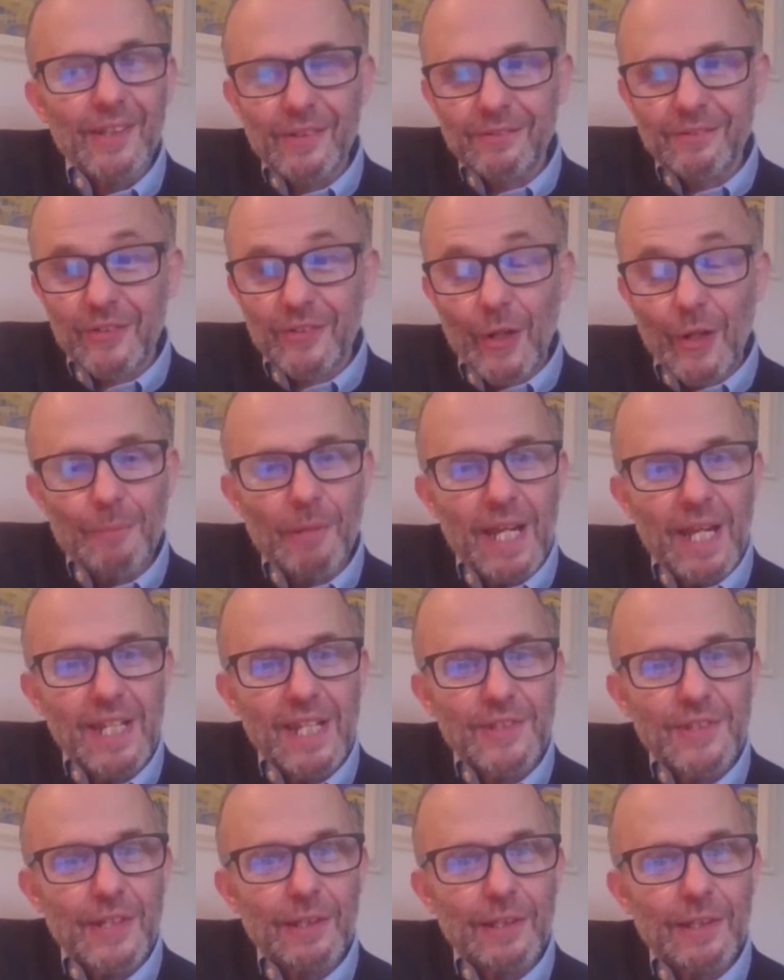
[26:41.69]
showing my
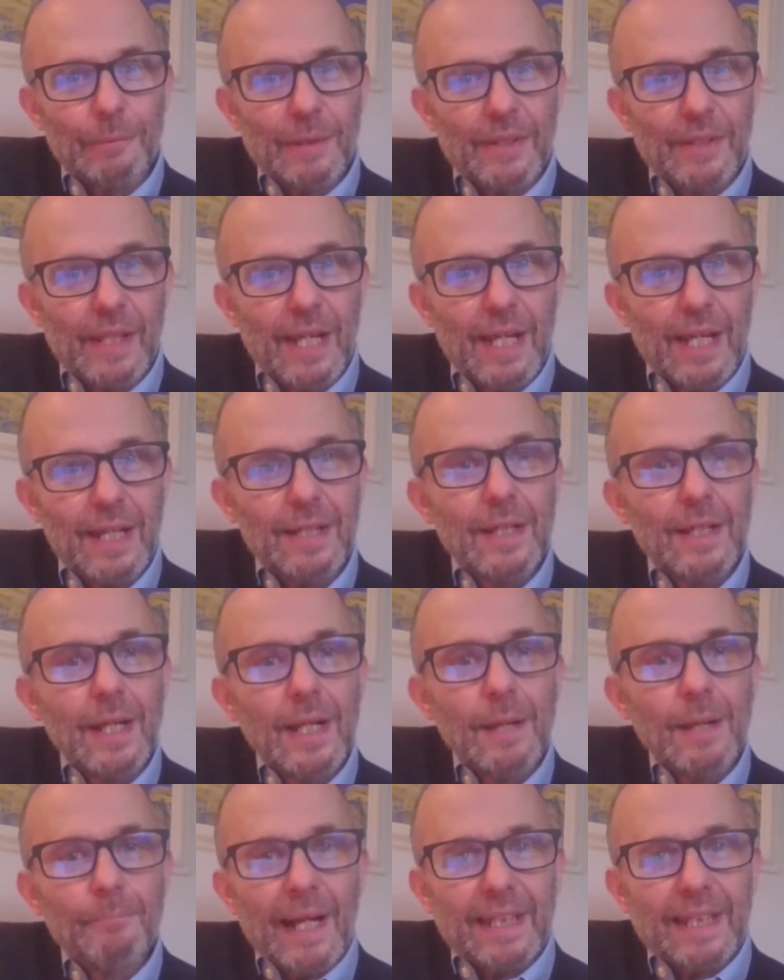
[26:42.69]
age a little bit there,
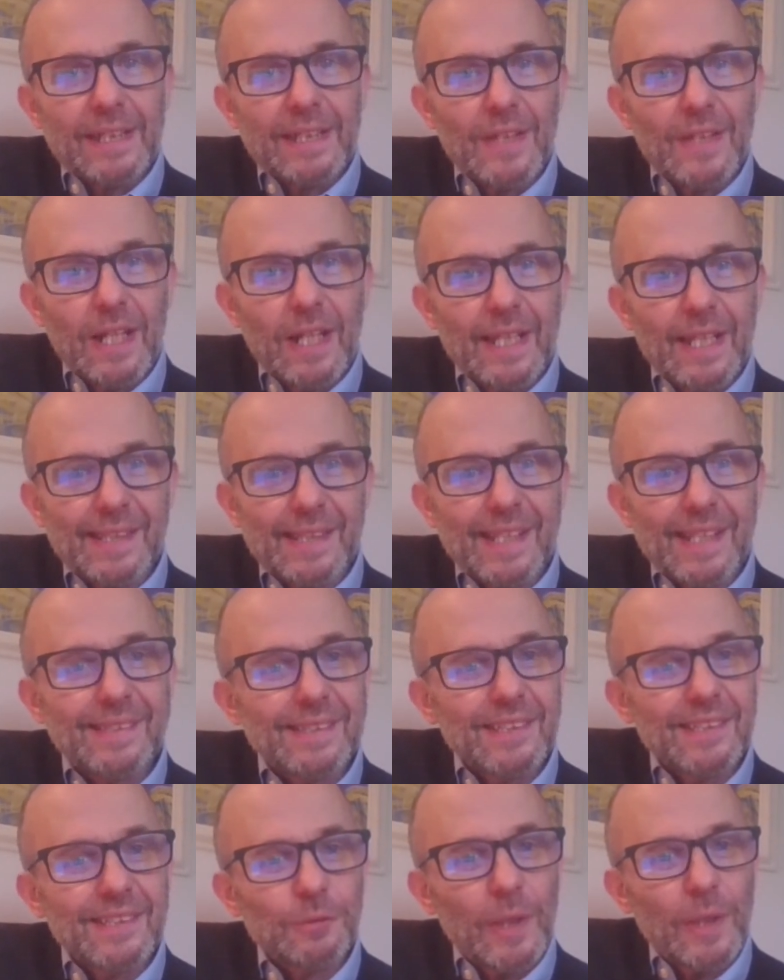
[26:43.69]
back in the late
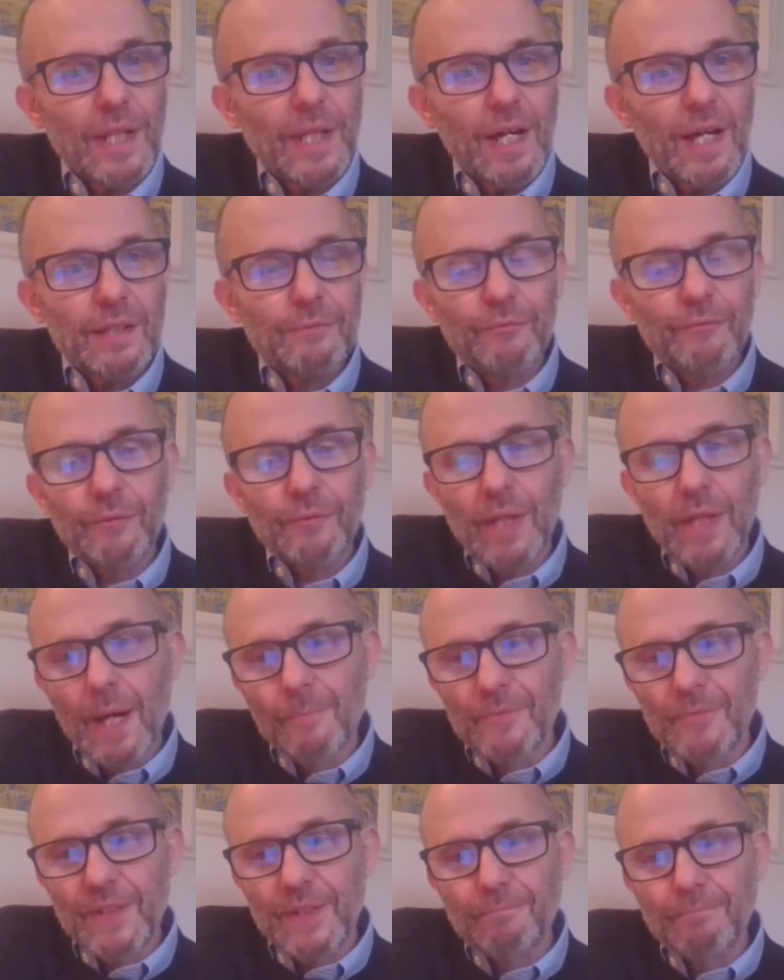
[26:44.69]
80s when I
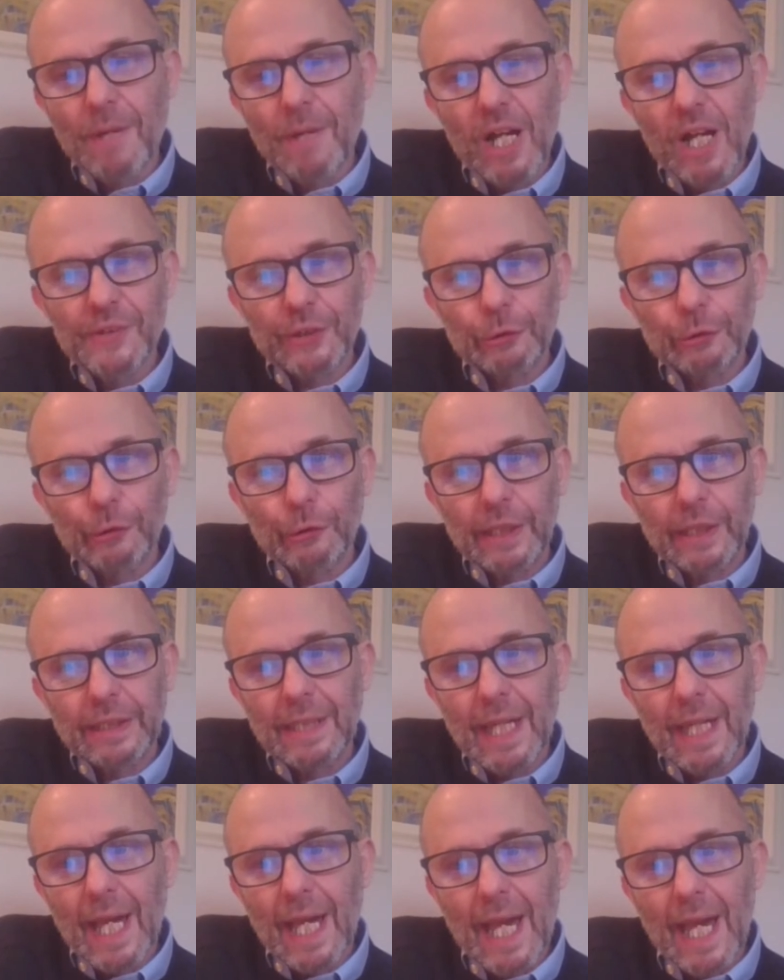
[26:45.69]
did my
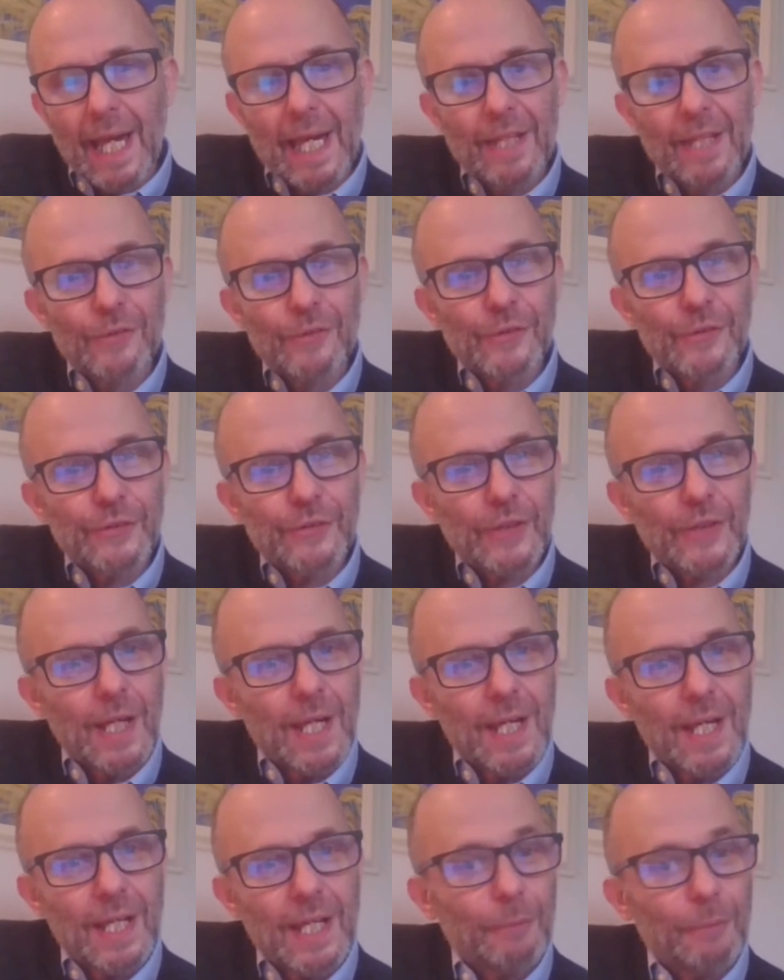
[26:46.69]
degree. And
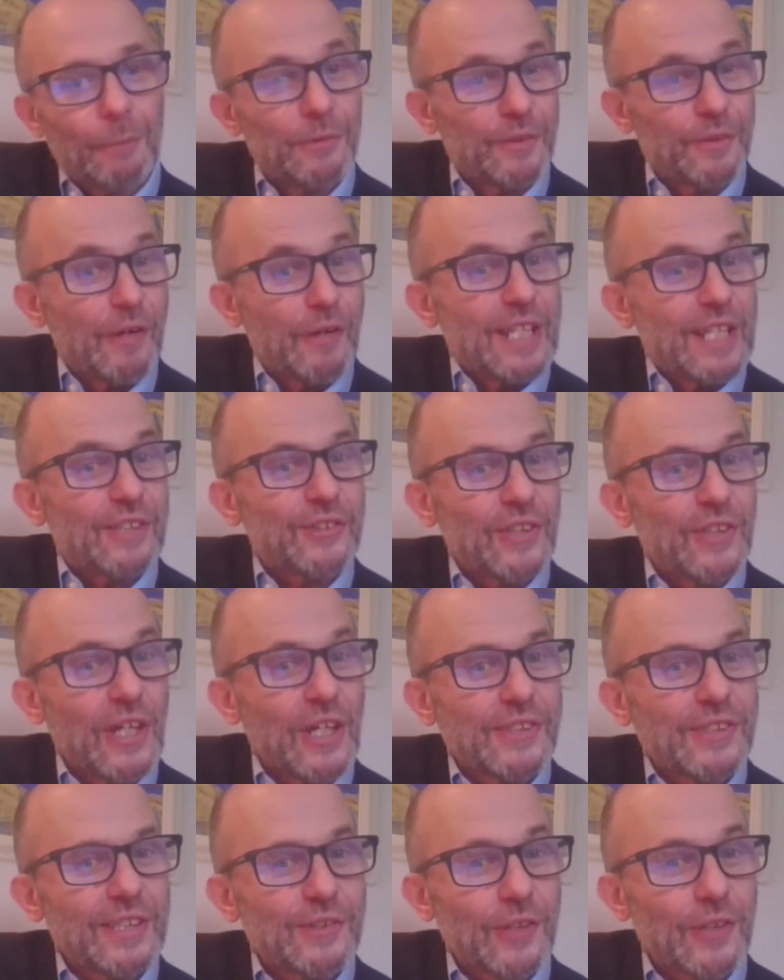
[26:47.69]
that was a very
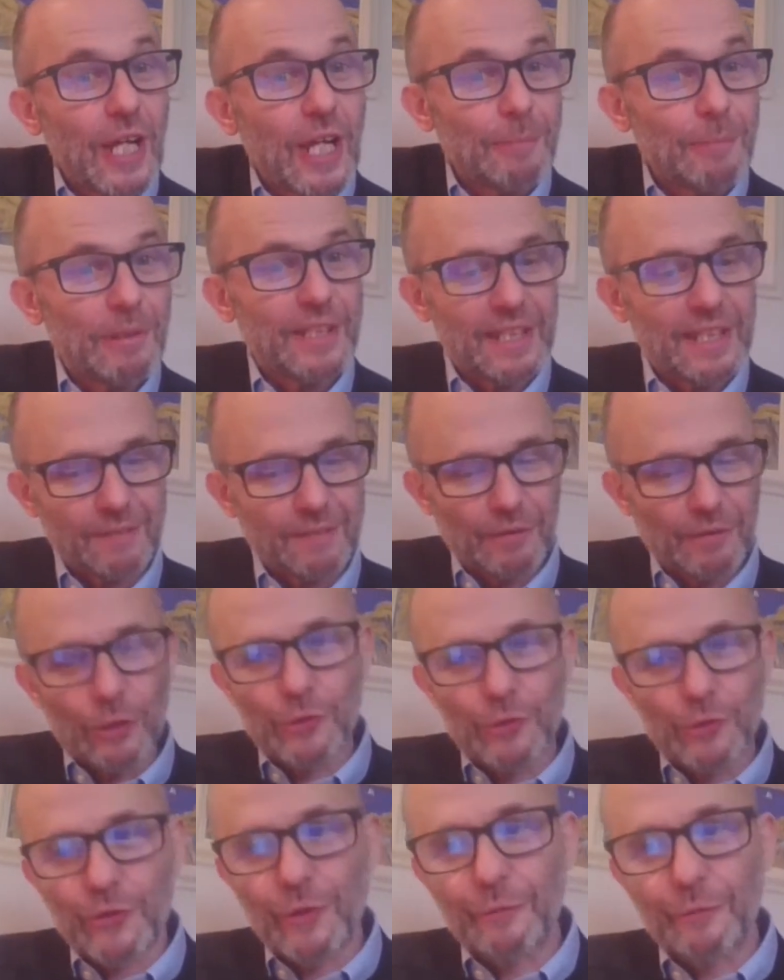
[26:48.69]
exciting time in the
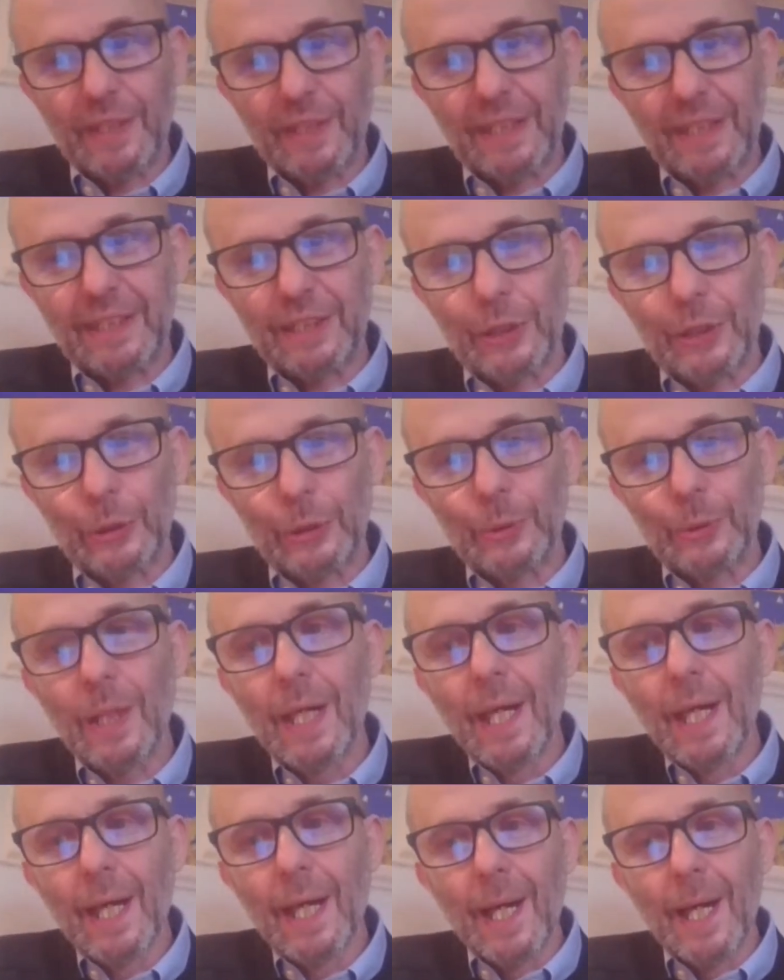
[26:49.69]
evolution of the EU.
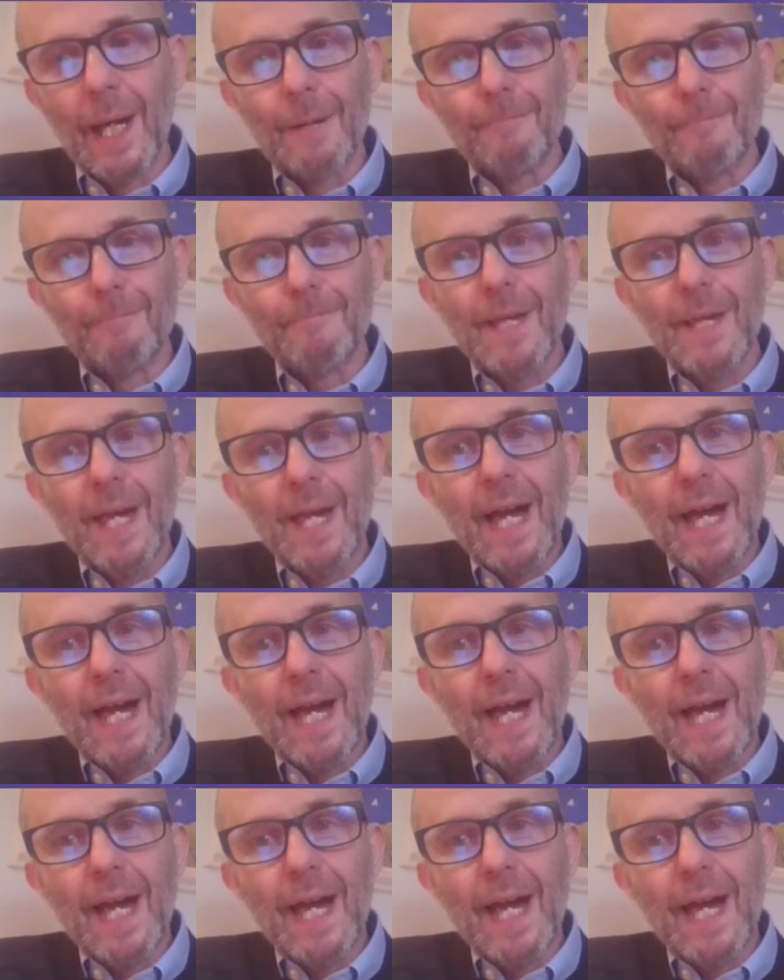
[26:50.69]
And